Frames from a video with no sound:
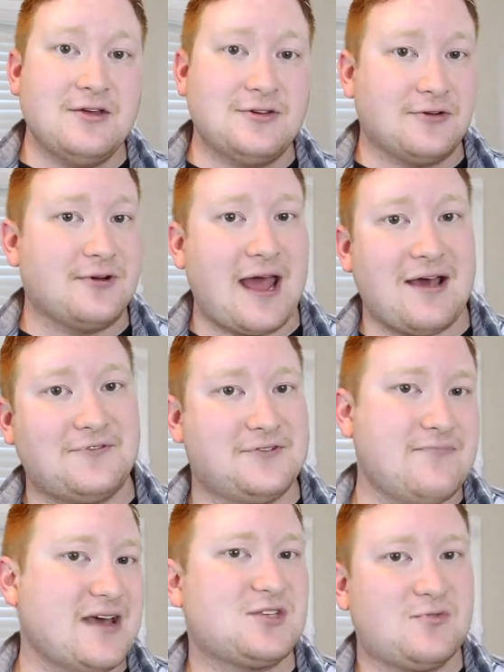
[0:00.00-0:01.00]
You don't have to
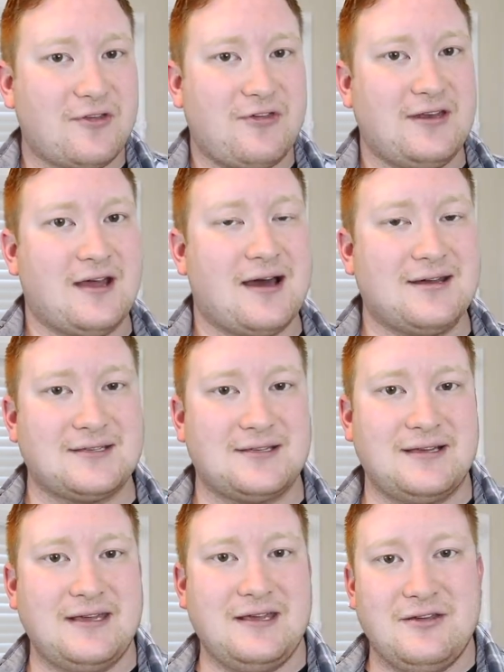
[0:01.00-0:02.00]
mess with it.
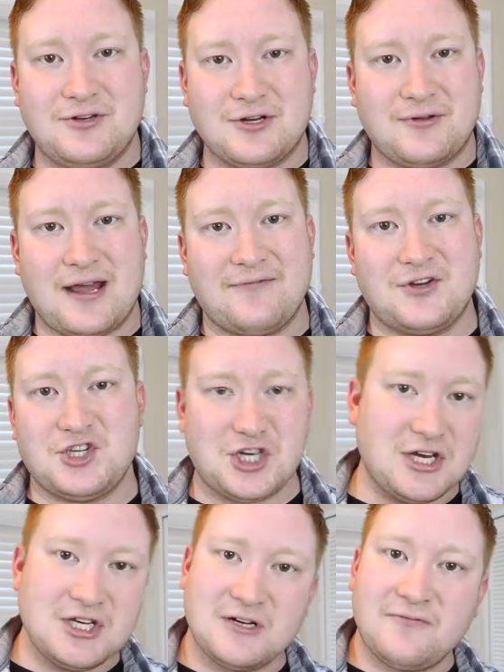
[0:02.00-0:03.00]
Honestly, you don't have to
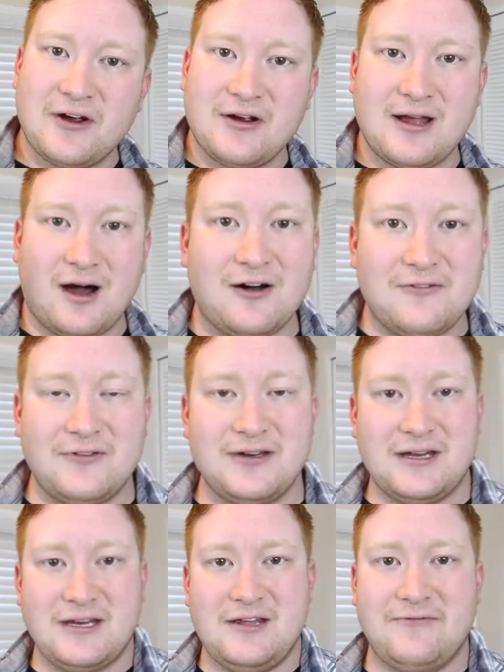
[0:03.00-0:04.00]
change it very
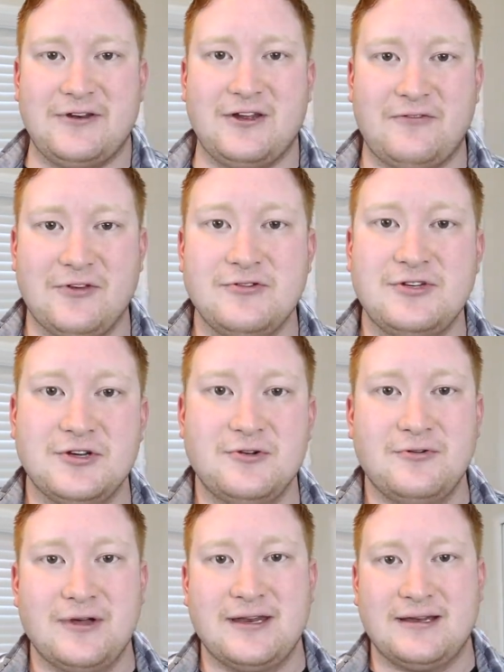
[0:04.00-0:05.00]
often, and even if you
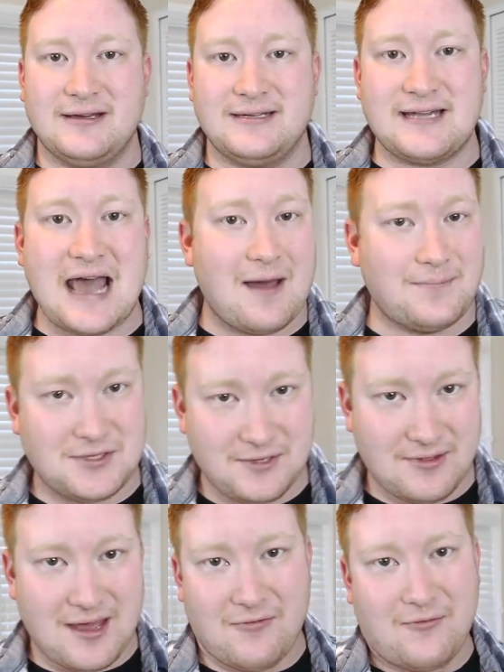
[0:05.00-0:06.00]
do, it adapts so
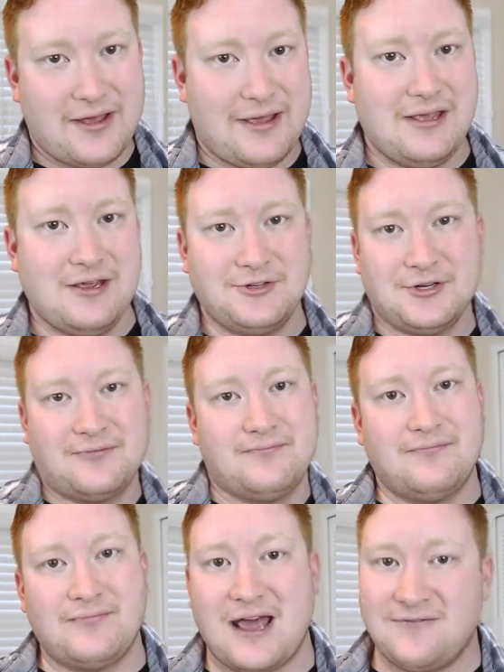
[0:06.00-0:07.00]
that way you
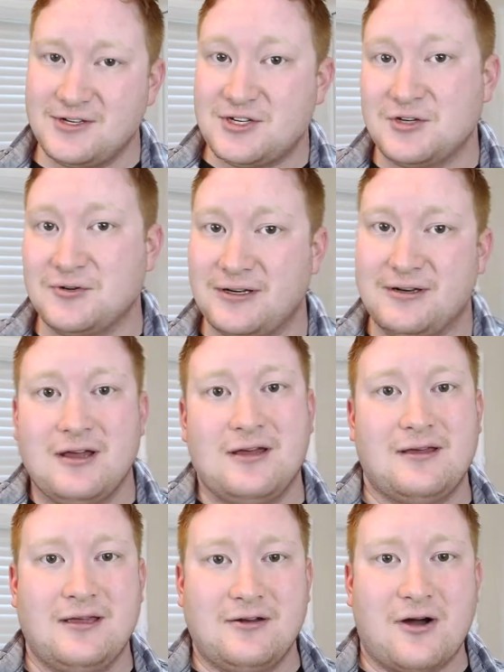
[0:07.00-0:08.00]
don't have to do it,
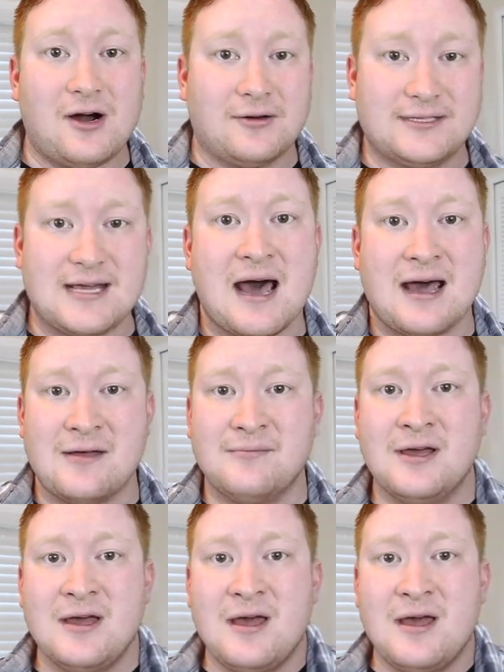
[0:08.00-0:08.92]
all the time.